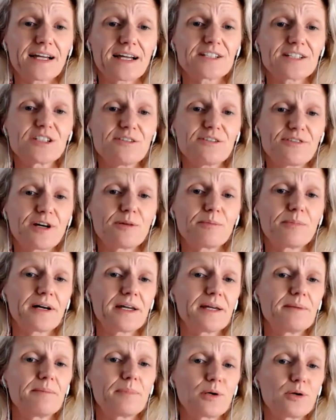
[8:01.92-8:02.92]
actually felt by
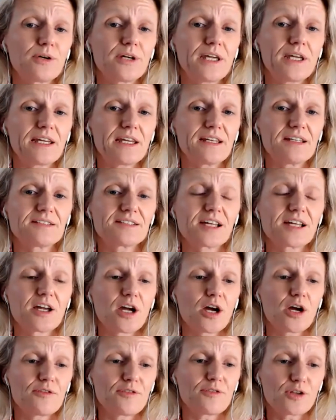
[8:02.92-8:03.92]
employees
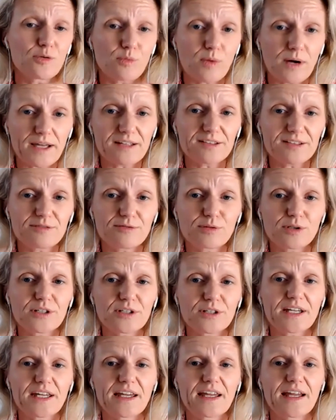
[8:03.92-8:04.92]
over the ways of
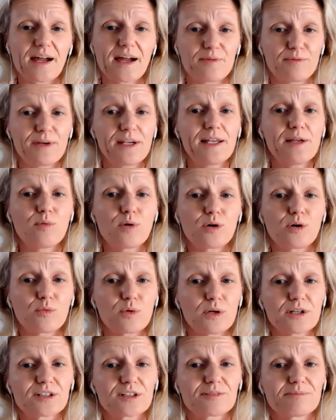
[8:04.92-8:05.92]
working and really what
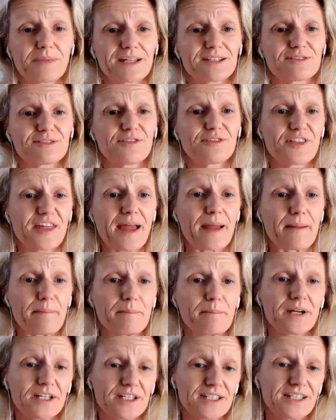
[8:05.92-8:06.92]
works best for
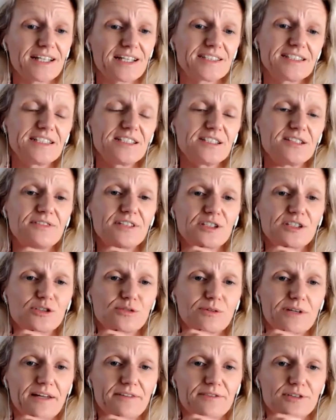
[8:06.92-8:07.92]
them at that
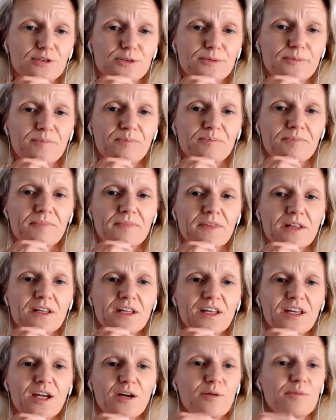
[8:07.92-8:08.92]
individual level.
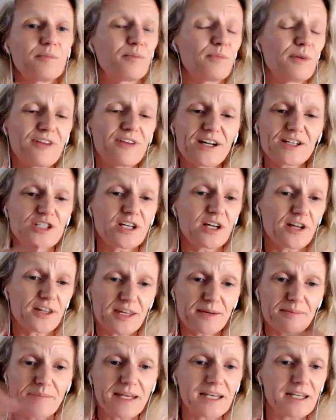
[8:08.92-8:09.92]
We've actually, I
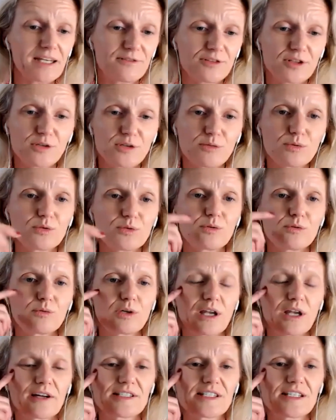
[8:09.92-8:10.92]
think many of you
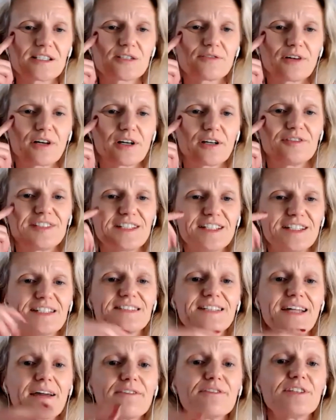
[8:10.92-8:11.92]
will identify, have seen this
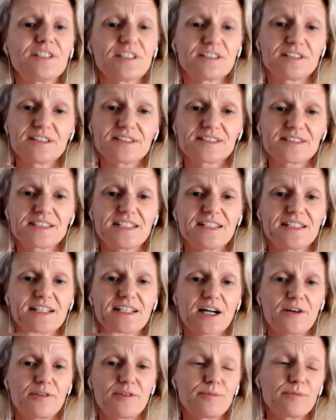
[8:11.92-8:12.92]
evidenced in the
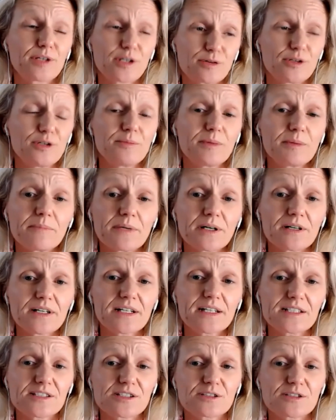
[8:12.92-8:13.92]
current recruitment
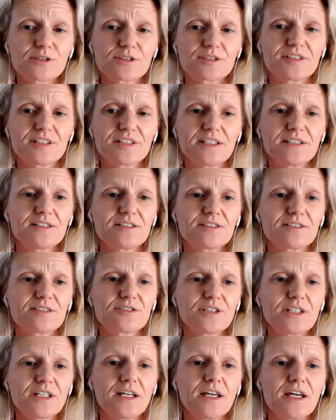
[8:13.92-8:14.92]
market across the
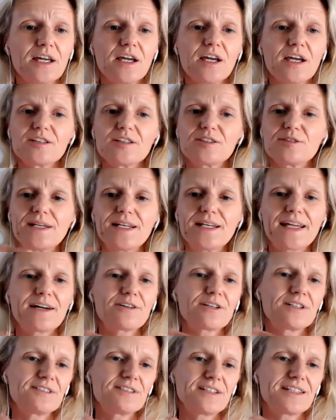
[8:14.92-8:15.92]
industry. So we now
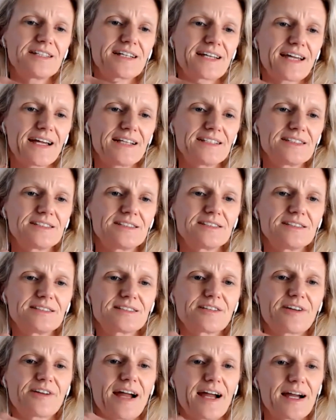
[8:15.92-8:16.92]
can see that candidates
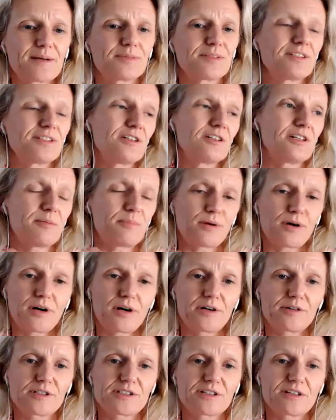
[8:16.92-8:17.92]
are absolutely
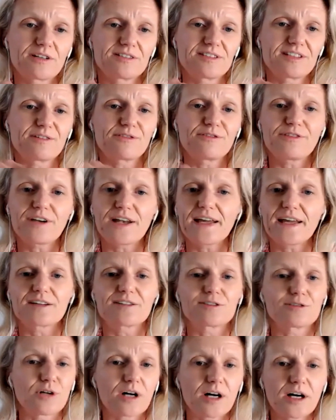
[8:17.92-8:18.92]
prioritising
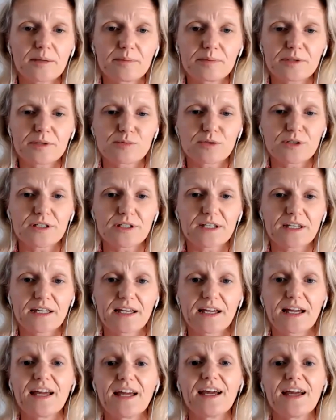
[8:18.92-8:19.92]
flex or hybrid
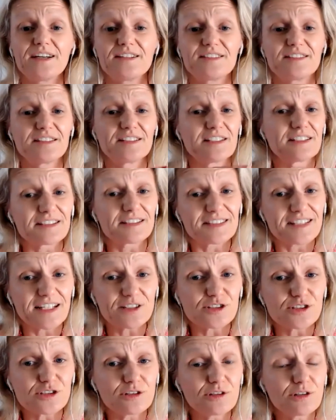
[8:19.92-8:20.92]
working as an
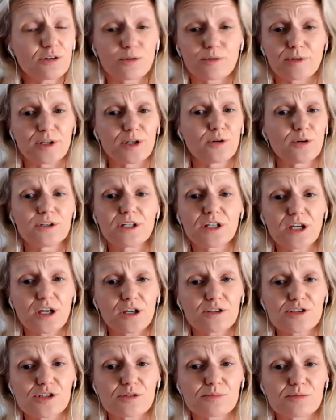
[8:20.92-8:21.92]
essential or a
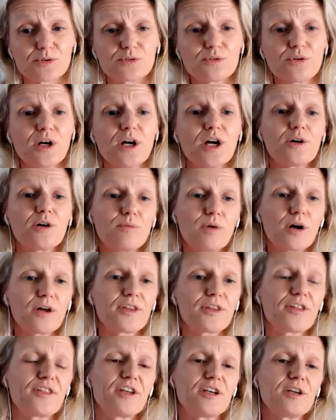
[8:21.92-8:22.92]
non-negotiable
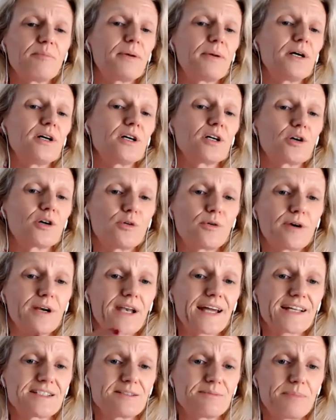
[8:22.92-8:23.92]
rather than a perk or an
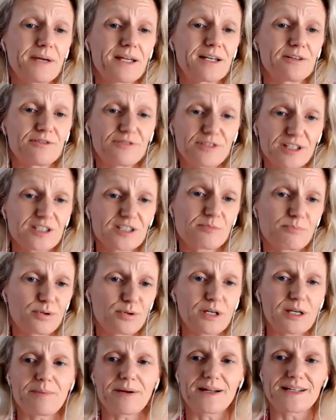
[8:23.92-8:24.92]
added benefit
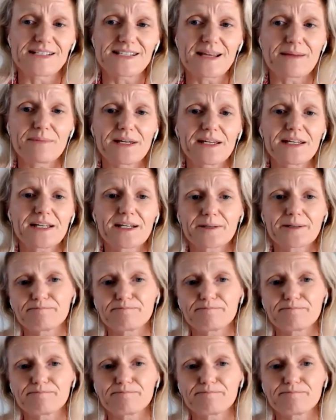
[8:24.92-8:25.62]
pre-pandemic.